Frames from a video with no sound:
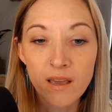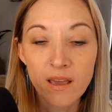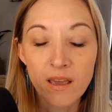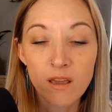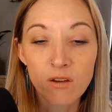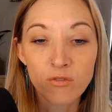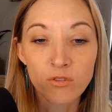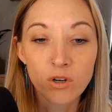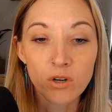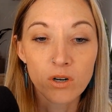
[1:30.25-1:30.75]

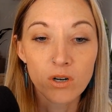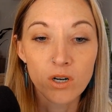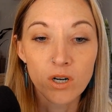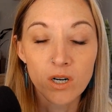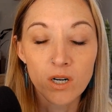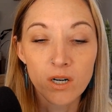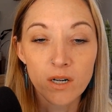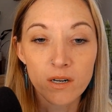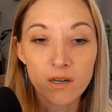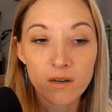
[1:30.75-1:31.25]
If
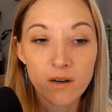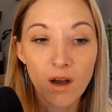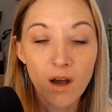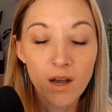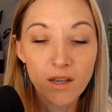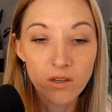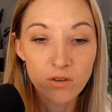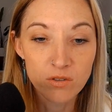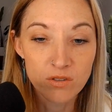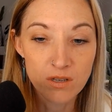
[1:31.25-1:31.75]
you're
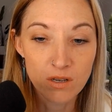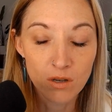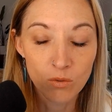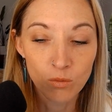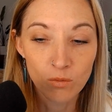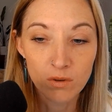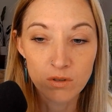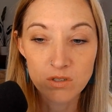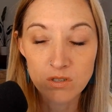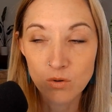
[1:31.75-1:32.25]
not
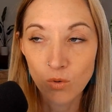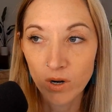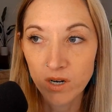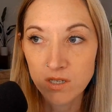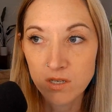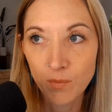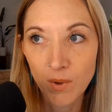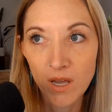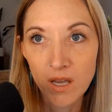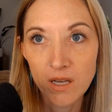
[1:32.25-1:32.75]
using
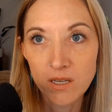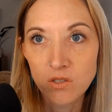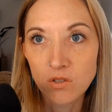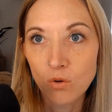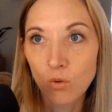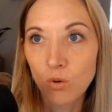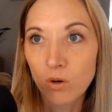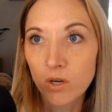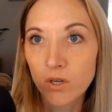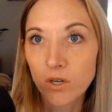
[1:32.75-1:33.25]
Squarespace
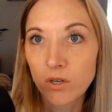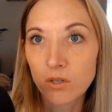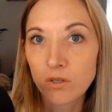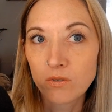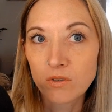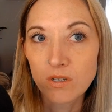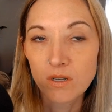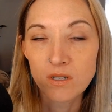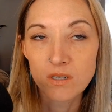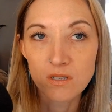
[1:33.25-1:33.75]
or you're
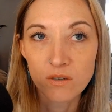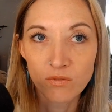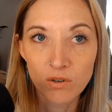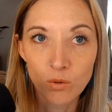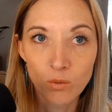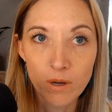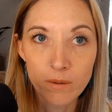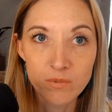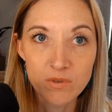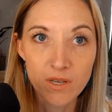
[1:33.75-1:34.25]
using a different
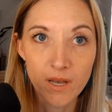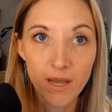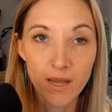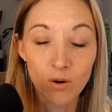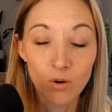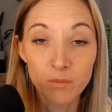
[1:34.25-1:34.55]
website,